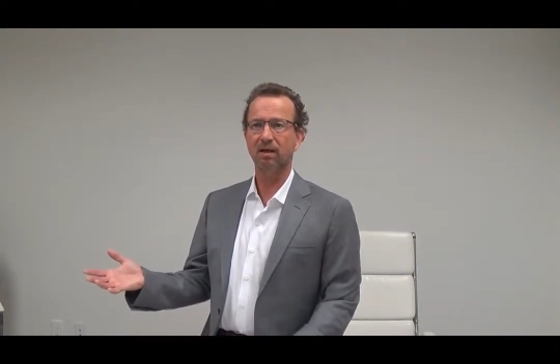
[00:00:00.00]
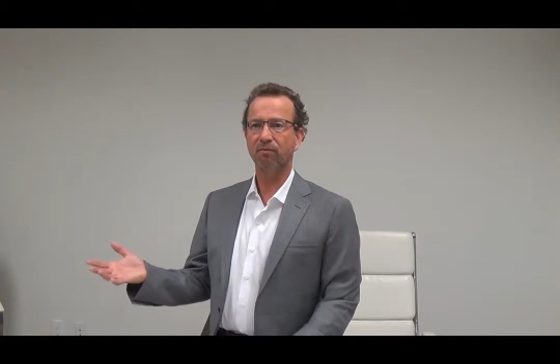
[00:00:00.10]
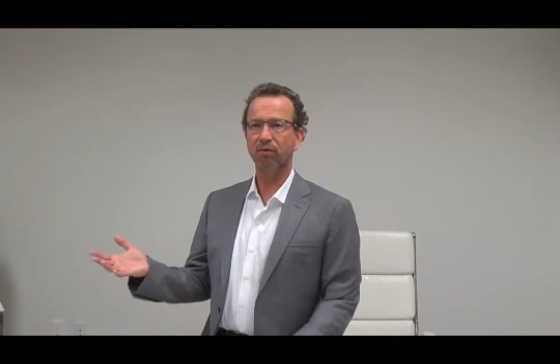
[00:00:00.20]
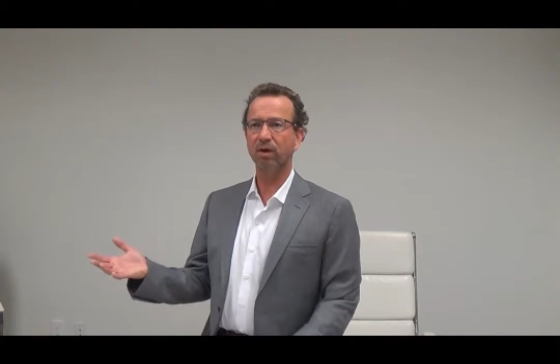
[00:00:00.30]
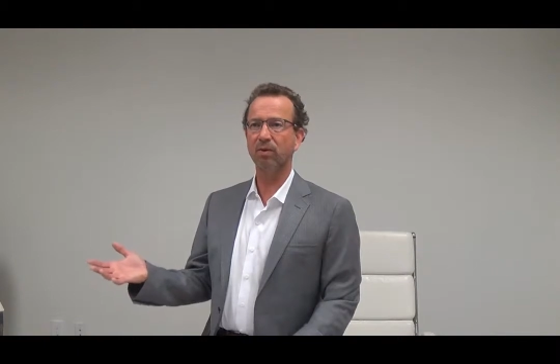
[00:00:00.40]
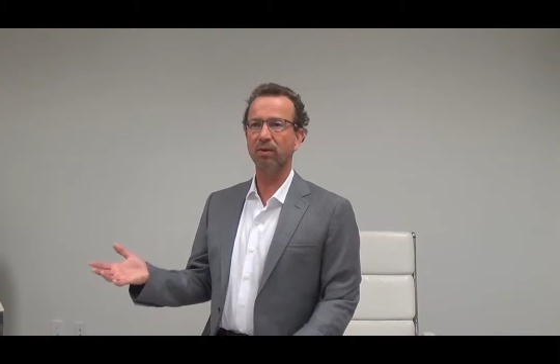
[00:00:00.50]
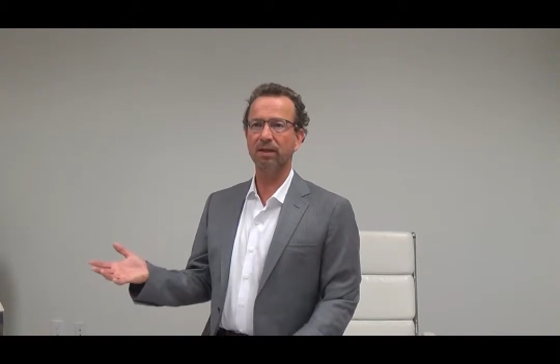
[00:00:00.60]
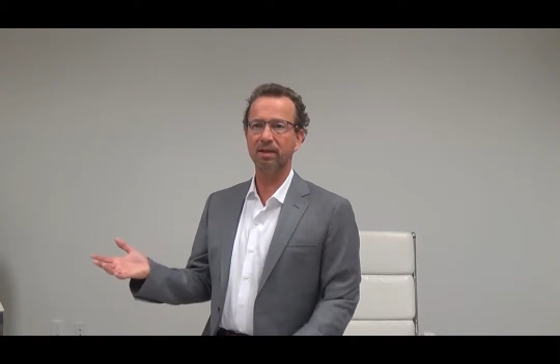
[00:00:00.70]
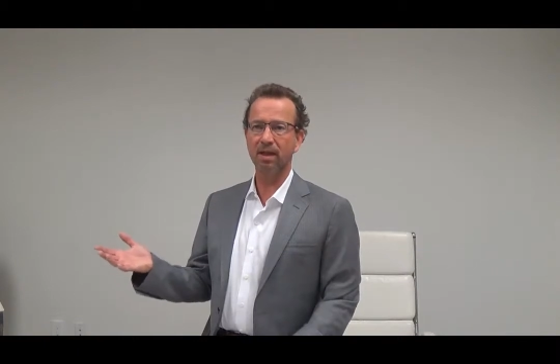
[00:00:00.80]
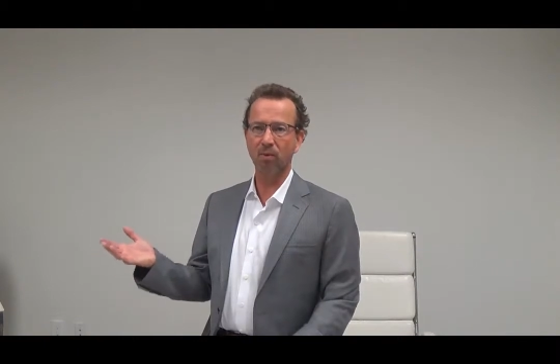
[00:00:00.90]

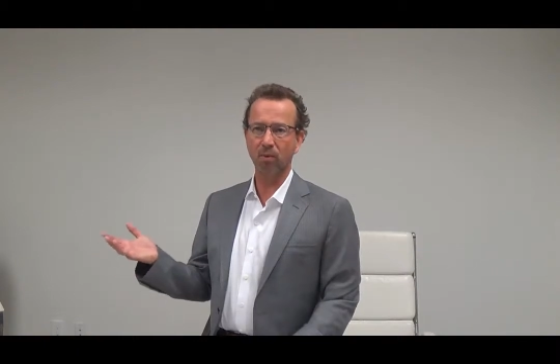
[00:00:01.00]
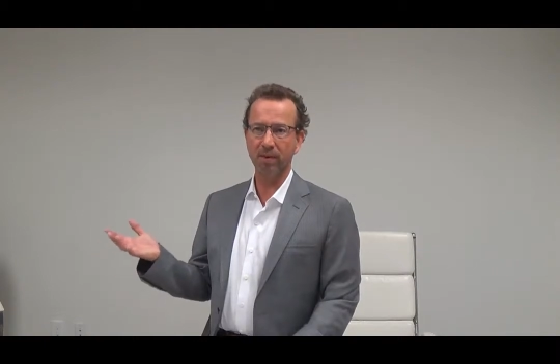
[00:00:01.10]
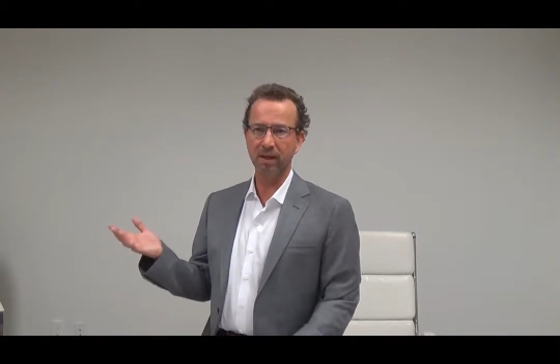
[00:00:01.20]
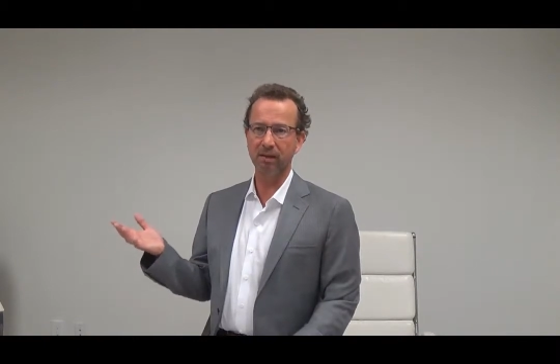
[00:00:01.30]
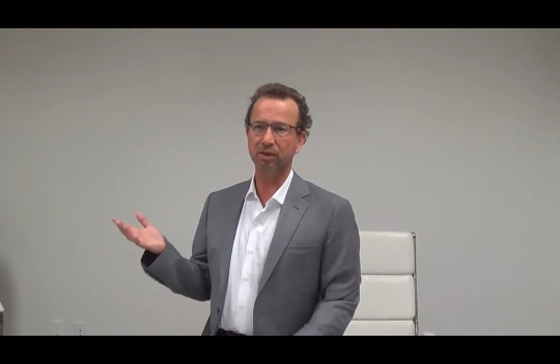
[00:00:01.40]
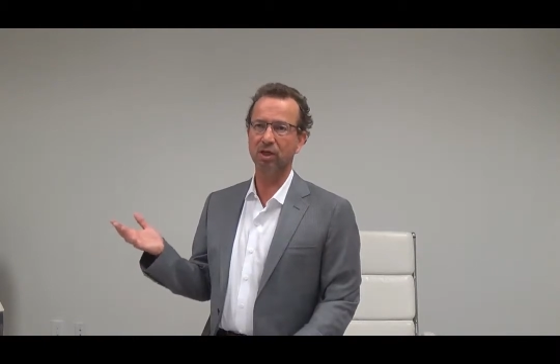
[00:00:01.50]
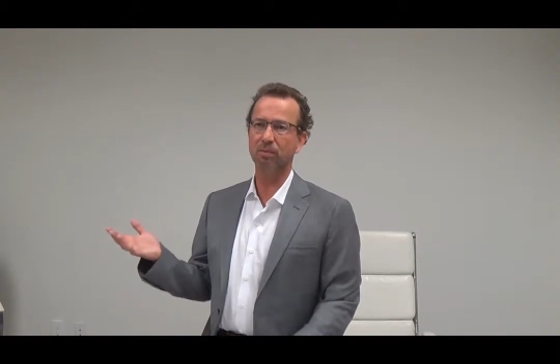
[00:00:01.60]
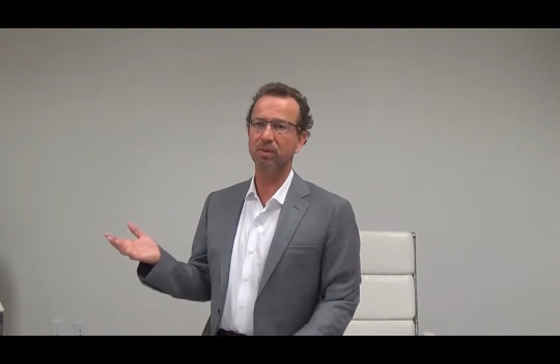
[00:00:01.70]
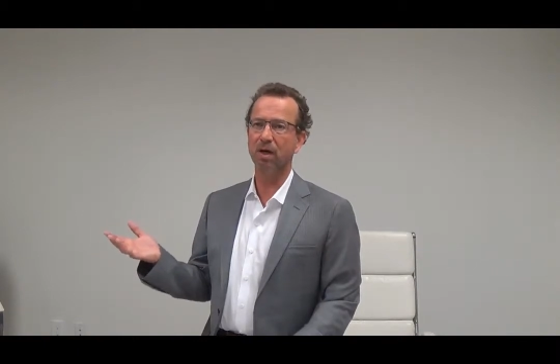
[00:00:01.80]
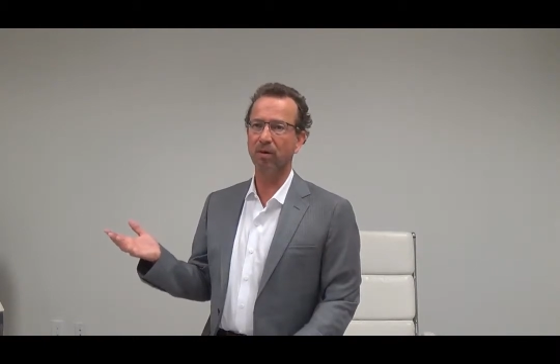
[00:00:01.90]
Frequently, they will be
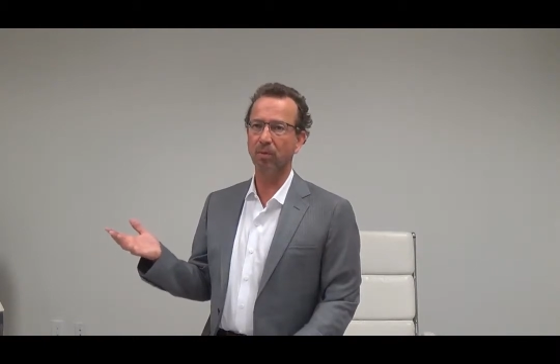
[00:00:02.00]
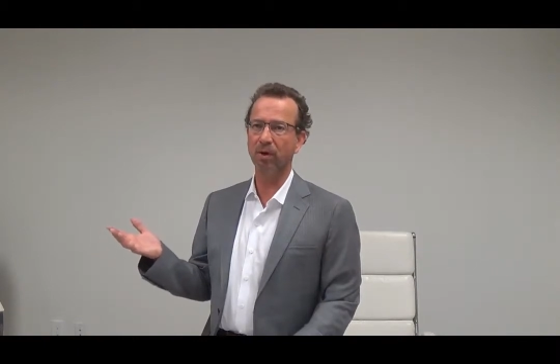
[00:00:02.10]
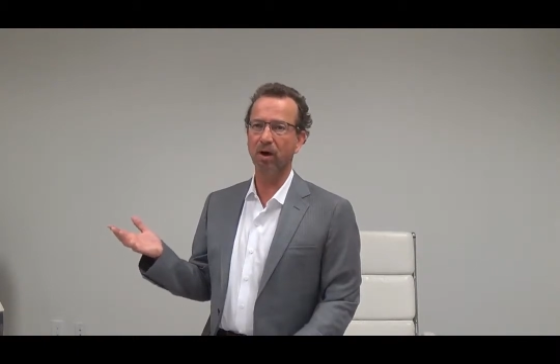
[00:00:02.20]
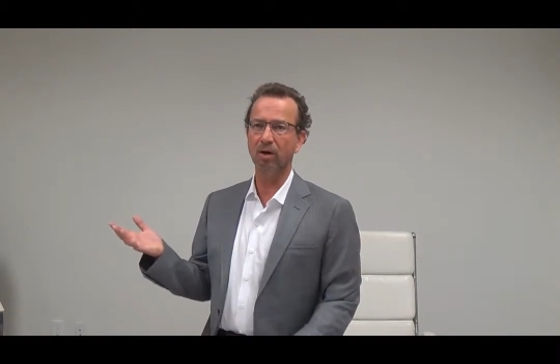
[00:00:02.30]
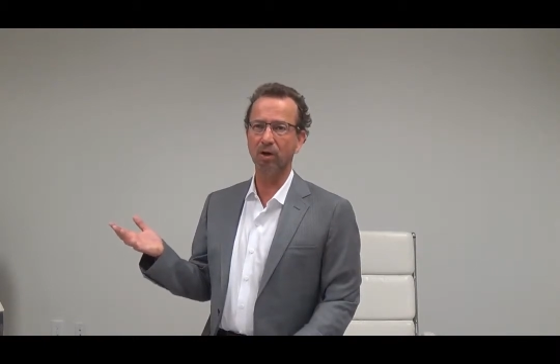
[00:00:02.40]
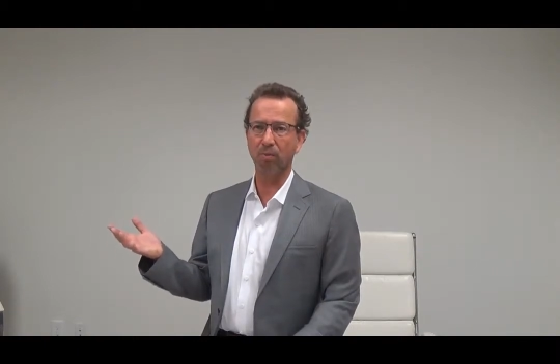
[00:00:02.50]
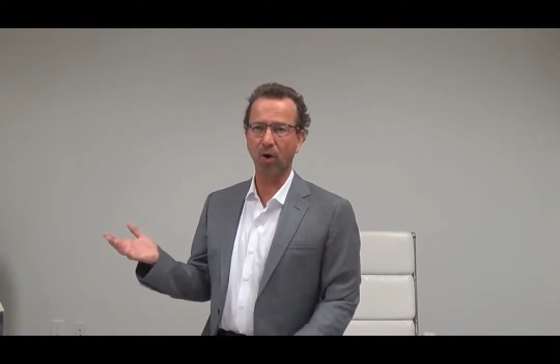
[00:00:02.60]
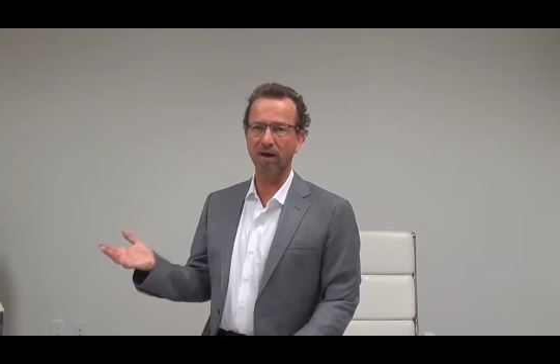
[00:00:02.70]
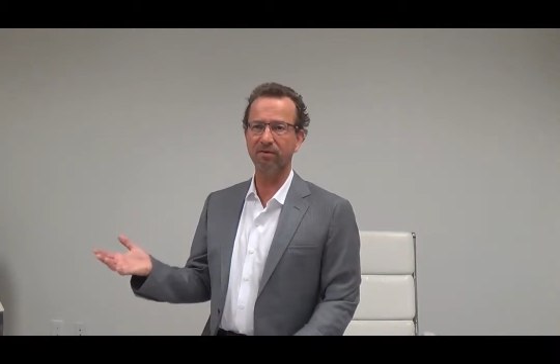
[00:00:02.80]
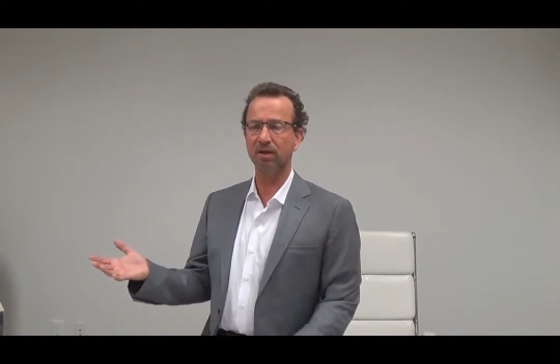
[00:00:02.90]
shipped under
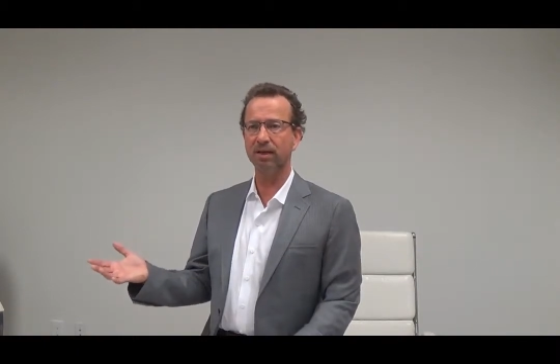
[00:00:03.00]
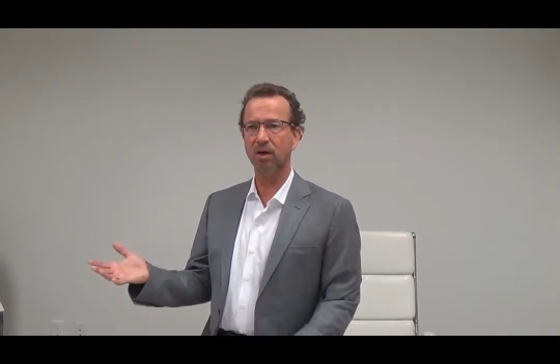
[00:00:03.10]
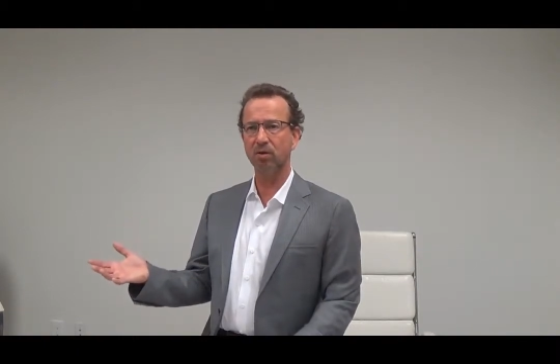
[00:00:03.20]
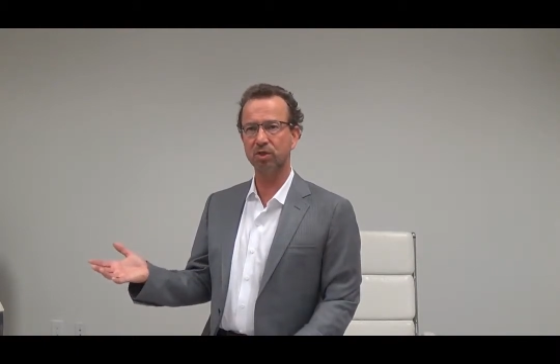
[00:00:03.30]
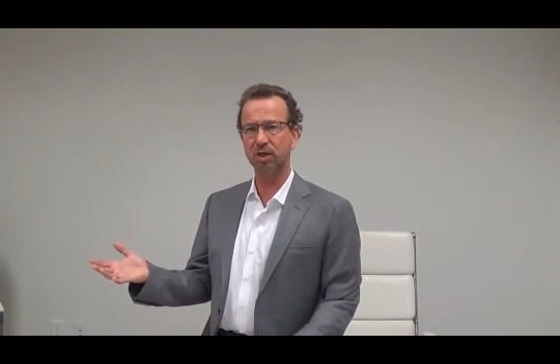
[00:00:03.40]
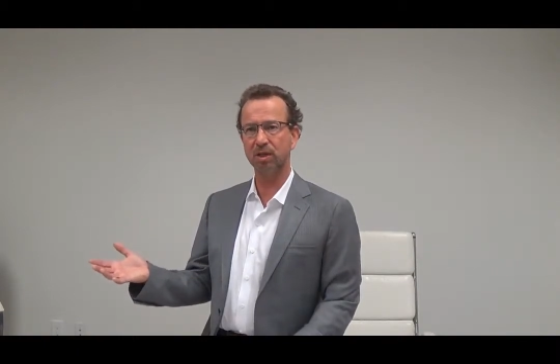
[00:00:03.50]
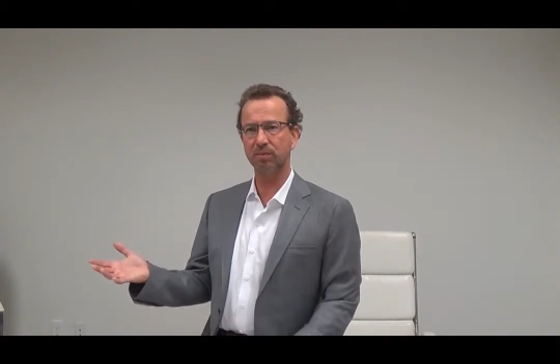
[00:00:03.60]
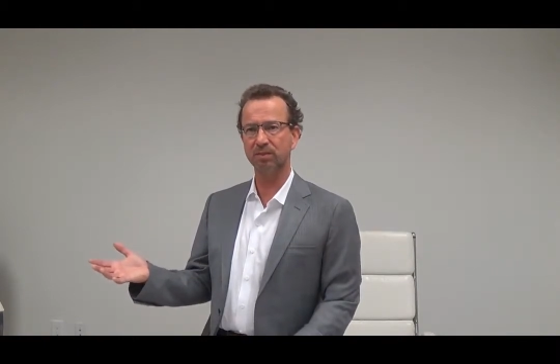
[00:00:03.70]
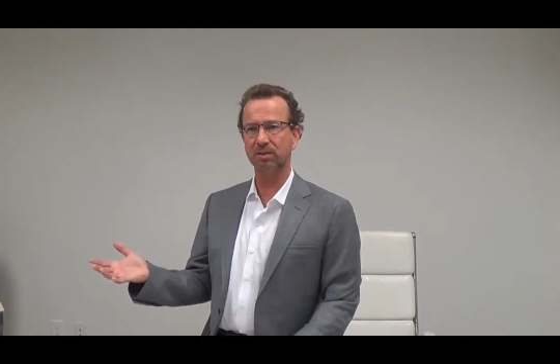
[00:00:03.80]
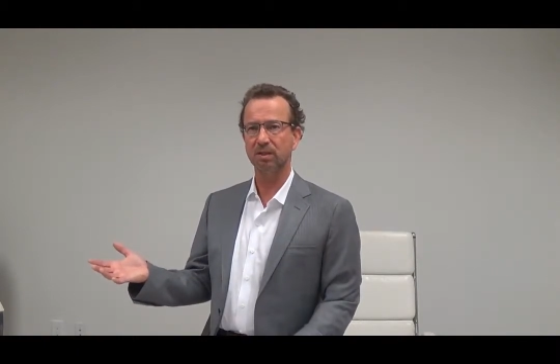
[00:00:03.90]
privately owned
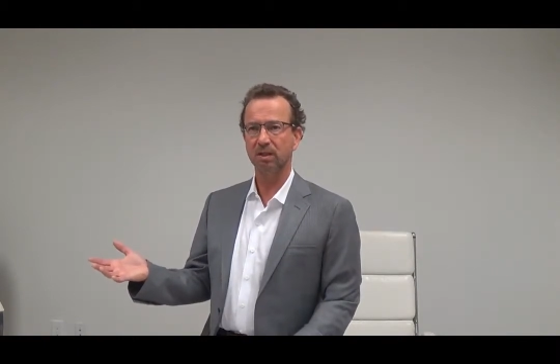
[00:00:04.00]
ships